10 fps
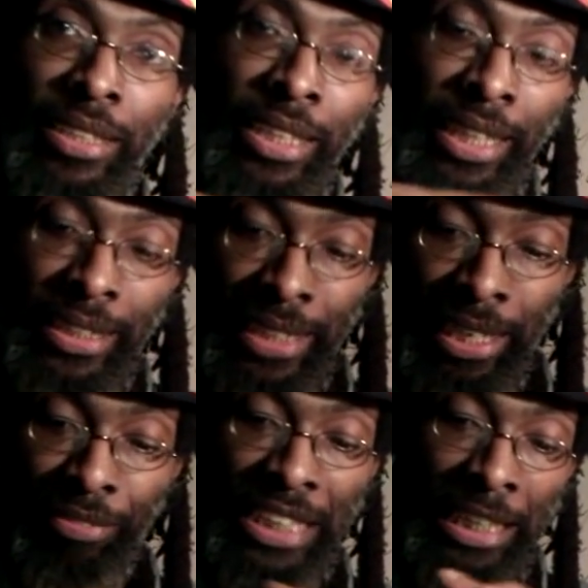in their set
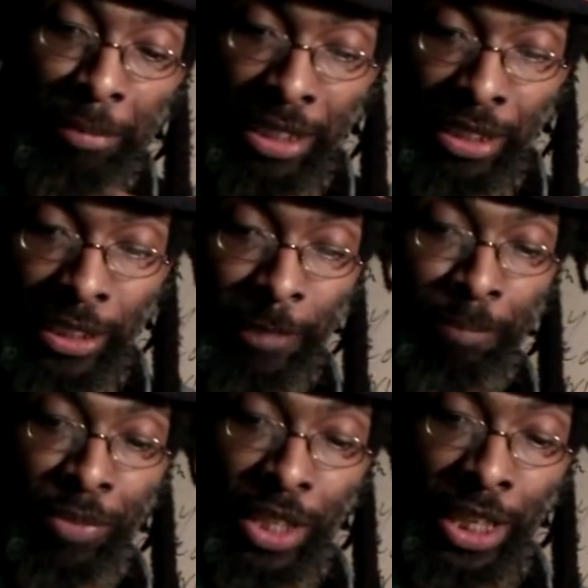of demons.
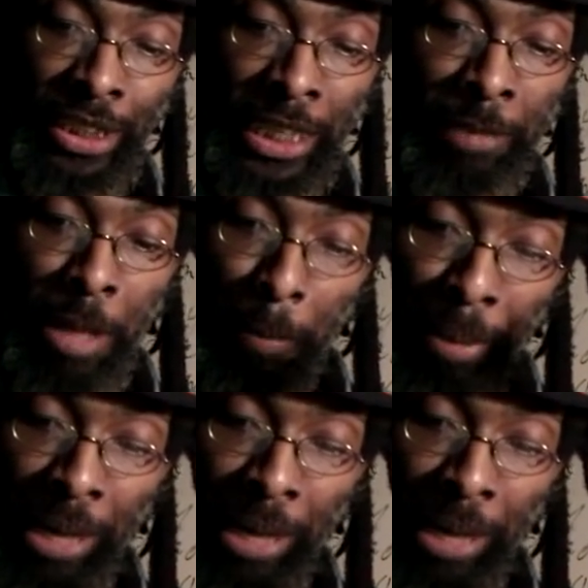You understand? But,